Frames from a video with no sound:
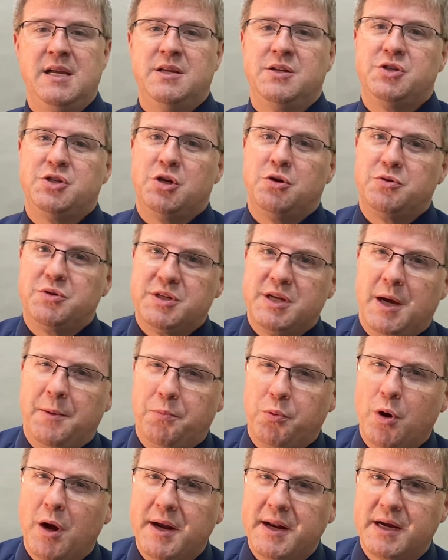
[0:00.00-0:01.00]
So a
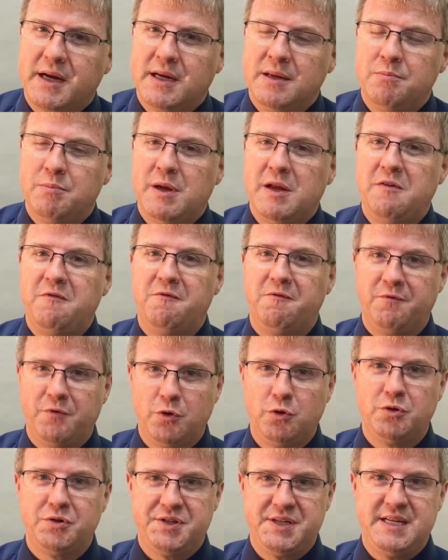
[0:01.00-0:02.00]
product can be
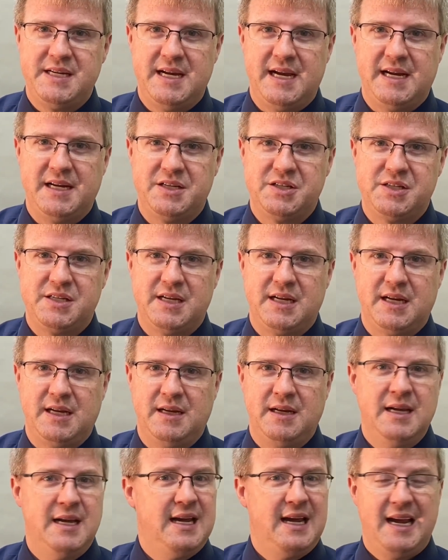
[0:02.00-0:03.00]
full
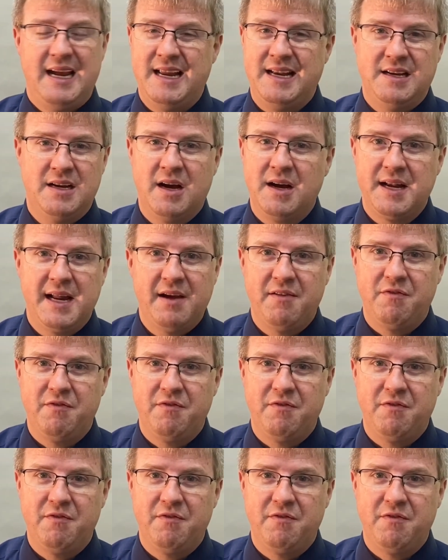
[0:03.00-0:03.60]
THC and not have